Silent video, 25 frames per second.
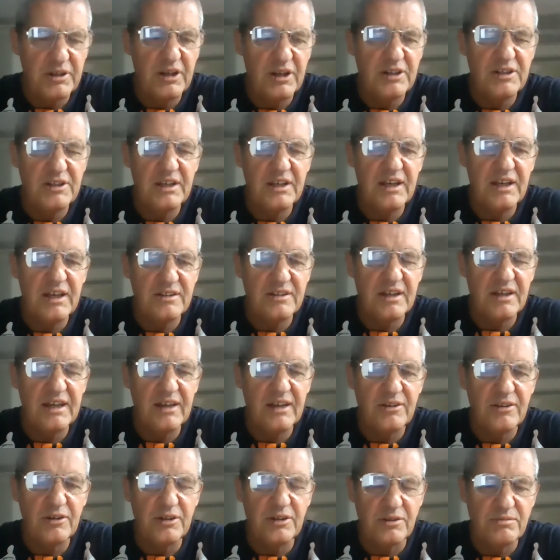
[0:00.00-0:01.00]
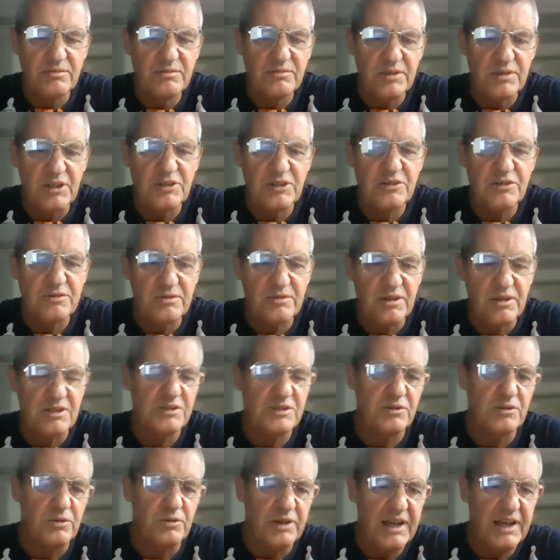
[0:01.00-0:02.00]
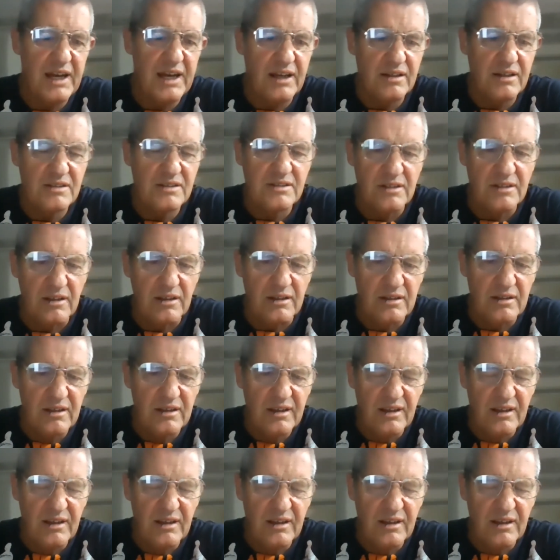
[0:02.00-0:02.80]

we need to get together to sort out, isn't it?